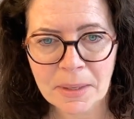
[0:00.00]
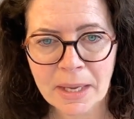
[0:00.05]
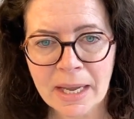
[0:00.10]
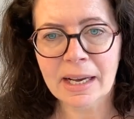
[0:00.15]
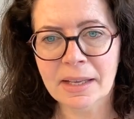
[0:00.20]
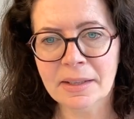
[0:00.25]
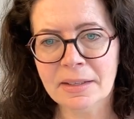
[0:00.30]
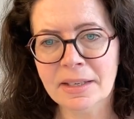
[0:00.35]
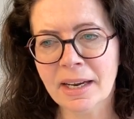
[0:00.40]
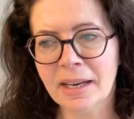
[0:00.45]

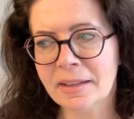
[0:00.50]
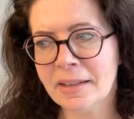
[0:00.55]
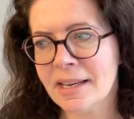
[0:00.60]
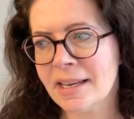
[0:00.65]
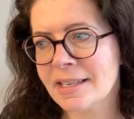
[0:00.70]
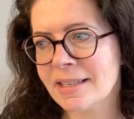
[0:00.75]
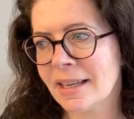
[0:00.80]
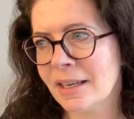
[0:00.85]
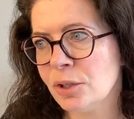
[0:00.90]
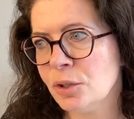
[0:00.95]
And the idea
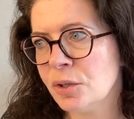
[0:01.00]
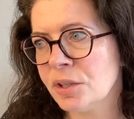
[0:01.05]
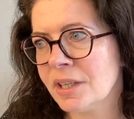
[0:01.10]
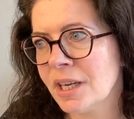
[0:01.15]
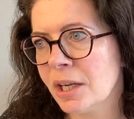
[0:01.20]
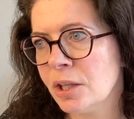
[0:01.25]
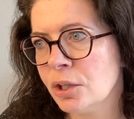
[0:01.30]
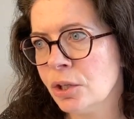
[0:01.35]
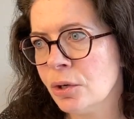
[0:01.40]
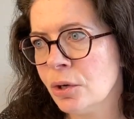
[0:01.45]
is that you
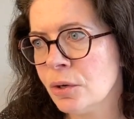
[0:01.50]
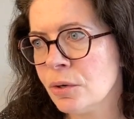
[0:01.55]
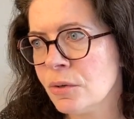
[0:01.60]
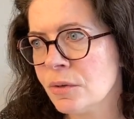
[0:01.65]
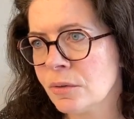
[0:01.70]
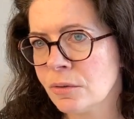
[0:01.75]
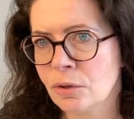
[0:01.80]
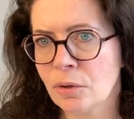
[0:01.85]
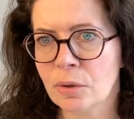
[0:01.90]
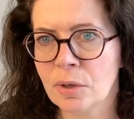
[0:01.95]
can
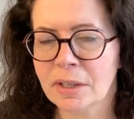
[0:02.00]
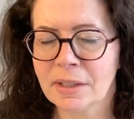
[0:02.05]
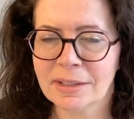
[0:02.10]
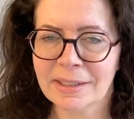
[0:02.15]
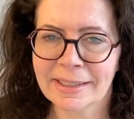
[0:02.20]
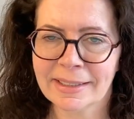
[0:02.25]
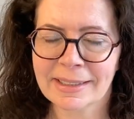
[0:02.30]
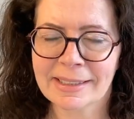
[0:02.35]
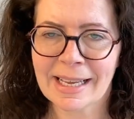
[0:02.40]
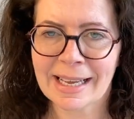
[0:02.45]
use, so it
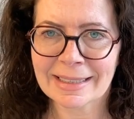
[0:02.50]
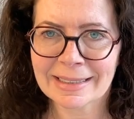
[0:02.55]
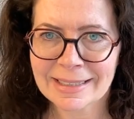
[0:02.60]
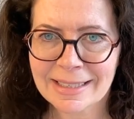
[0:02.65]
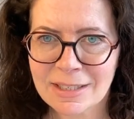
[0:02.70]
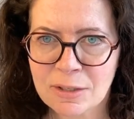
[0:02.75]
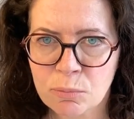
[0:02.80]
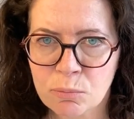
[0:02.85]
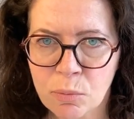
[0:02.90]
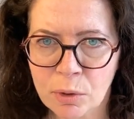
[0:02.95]
takes at
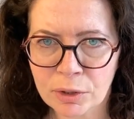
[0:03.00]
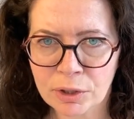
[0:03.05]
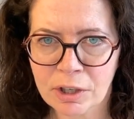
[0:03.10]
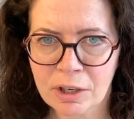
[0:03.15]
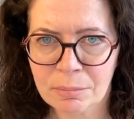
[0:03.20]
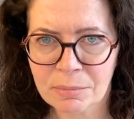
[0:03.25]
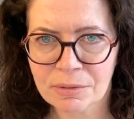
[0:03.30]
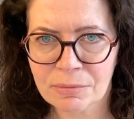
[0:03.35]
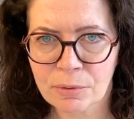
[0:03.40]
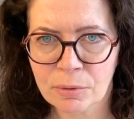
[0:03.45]
least 1 year
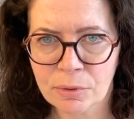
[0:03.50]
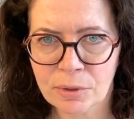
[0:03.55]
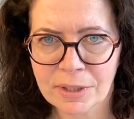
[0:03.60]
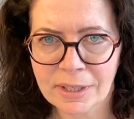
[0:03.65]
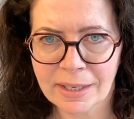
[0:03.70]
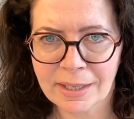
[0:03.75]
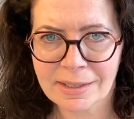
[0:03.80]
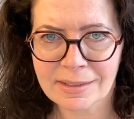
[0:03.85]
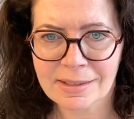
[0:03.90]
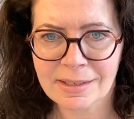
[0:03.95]
before you
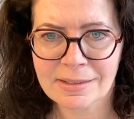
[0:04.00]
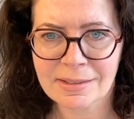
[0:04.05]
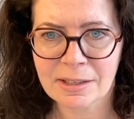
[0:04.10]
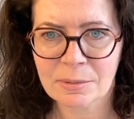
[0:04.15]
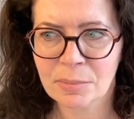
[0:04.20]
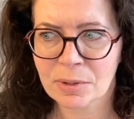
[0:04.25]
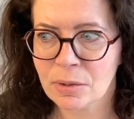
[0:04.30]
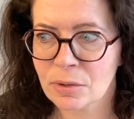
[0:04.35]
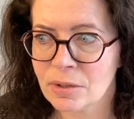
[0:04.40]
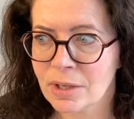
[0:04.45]
can access it,
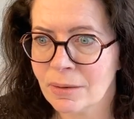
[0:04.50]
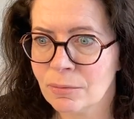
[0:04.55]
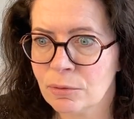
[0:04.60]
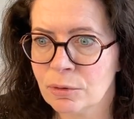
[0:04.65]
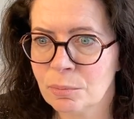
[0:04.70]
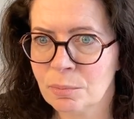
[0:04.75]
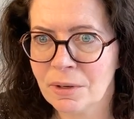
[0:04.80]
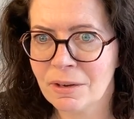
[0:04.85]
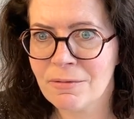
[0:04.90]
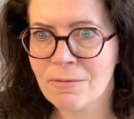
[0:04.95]
because you have
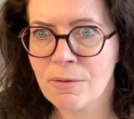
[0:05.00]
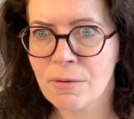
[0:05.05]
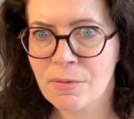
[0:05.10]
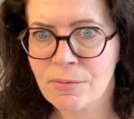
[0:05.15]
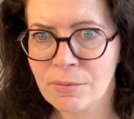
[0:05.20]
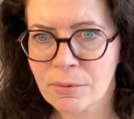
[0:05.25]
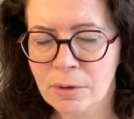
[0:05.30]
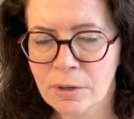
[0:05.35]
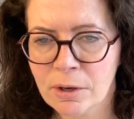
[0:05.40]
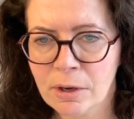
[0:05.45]
to pay for a
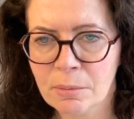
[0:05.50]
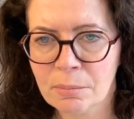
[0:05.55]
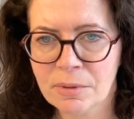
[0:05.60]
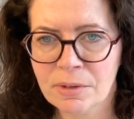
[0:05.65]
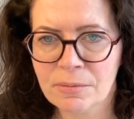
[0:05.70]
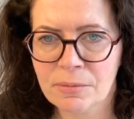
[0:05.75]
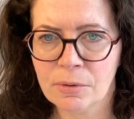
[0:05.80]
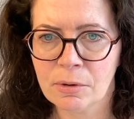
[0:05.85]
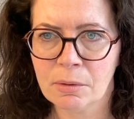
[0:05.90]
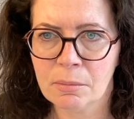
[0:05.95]
full year
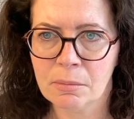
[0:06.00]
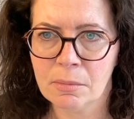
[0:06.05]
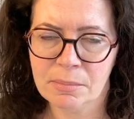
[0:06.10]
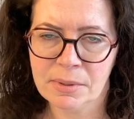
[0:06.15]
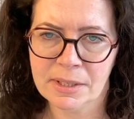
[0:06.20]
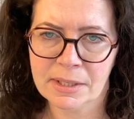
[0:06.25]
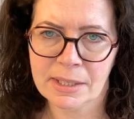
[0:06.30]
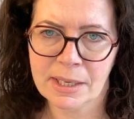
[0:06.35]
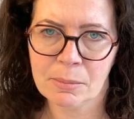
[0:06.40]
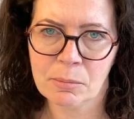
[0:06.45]
before
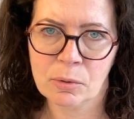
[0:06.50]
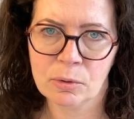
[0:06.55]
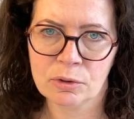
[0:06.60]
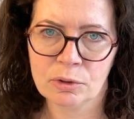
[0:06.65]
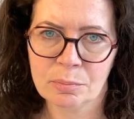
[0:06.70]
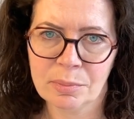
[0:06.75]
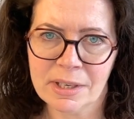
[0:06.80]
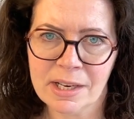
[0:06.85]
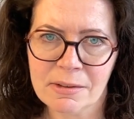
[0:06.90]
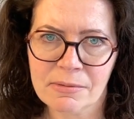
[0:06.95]
being able
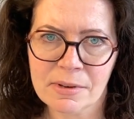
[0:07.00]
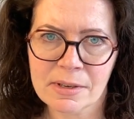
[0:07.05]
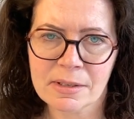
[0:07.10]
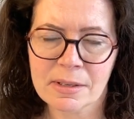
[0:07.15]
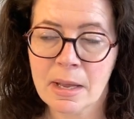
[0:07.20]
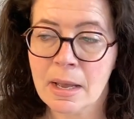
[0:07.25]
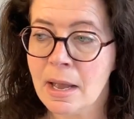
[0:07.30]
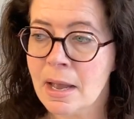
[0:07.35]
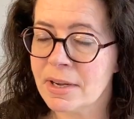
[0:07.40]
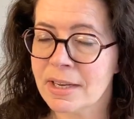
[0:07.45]
to benefit.
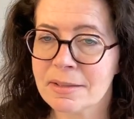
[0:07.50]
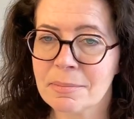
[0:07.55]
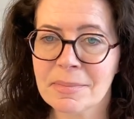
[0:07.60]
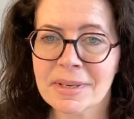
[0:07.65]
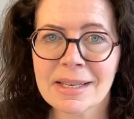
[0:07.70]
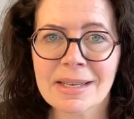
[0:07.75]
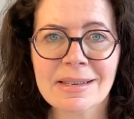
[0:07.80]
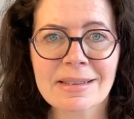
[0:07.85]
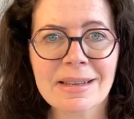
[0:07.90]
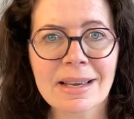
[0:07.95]
But it
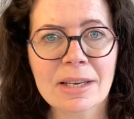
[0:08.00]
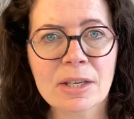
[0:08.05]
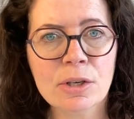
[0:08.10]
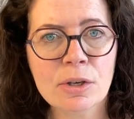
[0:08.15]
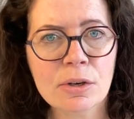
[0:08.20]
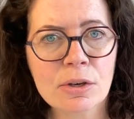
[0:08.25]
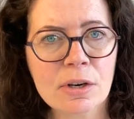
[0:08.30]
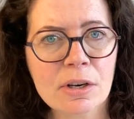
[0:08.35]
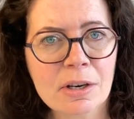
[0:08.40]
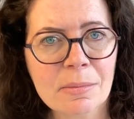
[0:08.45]
means that
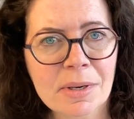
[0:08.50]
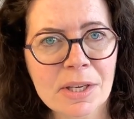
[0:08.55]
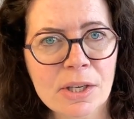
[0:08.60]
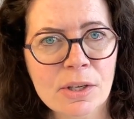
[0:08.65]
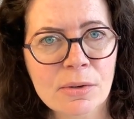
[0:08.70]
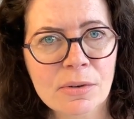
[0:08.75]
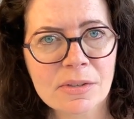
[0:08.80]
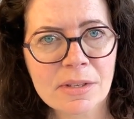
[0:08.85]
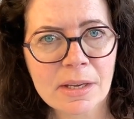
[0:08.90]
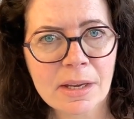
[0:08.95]
you're going to be
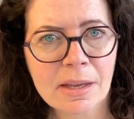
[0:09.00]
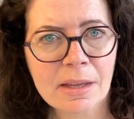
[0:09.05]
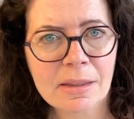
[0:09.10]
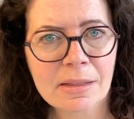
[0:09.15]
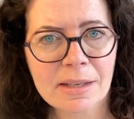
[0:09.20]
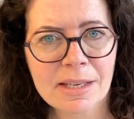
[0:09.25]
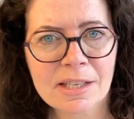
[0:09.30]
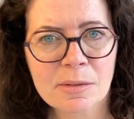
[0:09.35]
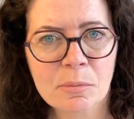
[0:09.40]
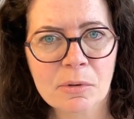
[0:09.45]
using
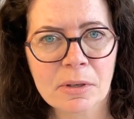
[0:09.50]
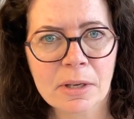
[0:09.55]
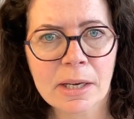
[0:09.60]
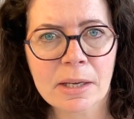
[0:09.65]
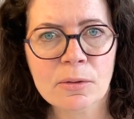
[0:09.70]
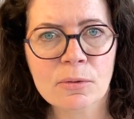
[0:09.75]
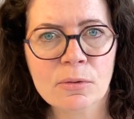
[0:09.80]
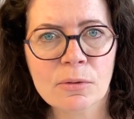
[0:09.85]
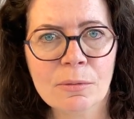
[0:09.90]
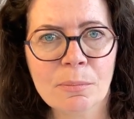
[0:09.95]
this
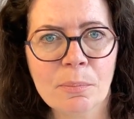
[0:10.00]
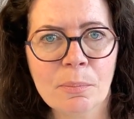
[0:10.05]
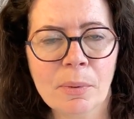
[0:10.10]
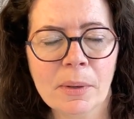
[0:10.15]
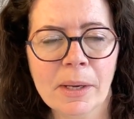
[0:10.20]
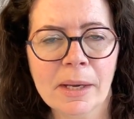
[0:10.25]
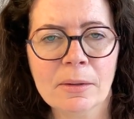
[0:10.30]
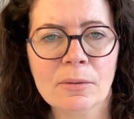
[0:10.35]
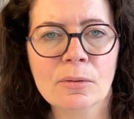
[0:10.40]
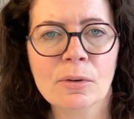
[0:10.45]
money to
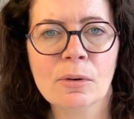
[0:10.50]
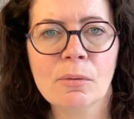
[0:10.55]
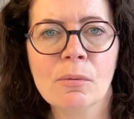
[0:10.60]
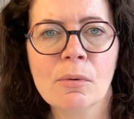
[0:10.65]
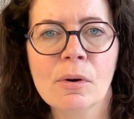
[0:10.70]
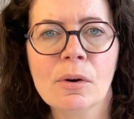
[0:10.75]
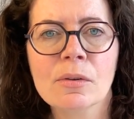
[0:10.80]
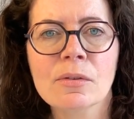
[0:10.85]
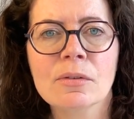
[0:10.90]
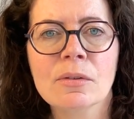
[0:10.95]
pay
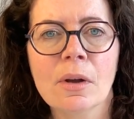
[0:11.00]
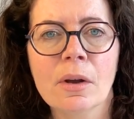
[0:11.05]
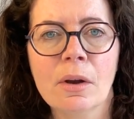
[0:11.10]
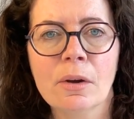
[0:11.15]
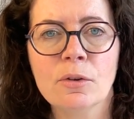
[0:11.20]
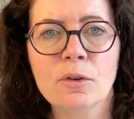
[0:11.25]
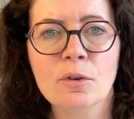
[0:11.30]
towards a